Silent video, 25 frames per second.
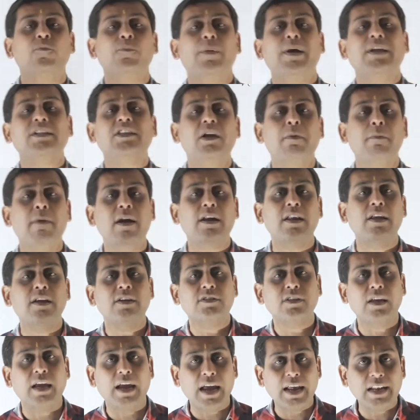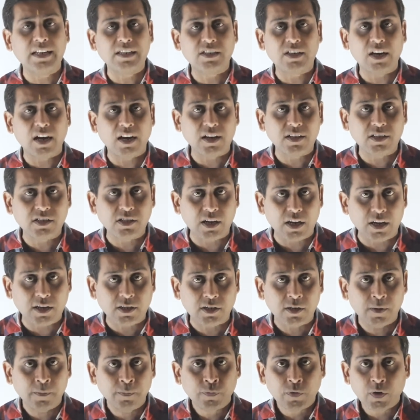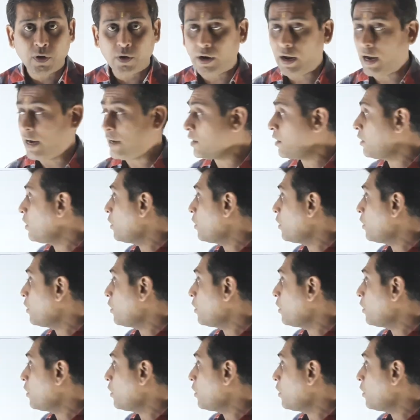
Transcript: mathematics and statistics, right?